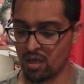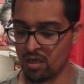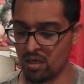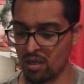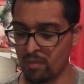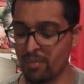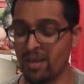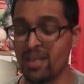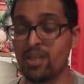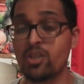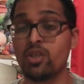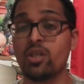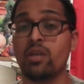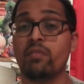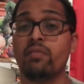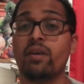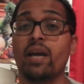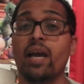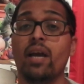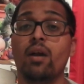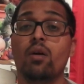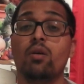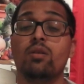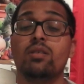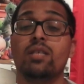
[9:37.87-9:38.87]
Dimension of
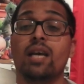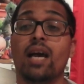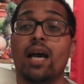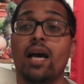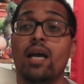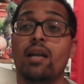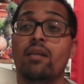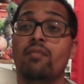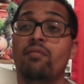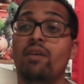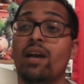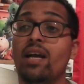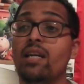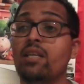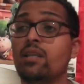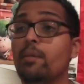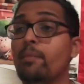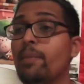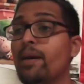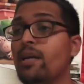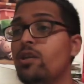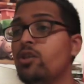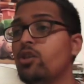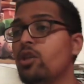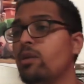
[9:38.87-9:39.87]
Chaos had Vector
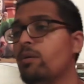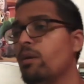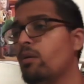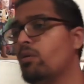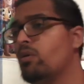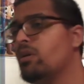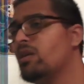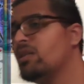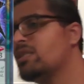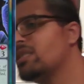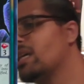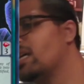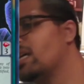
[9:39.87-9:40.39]
Pendulum. I want to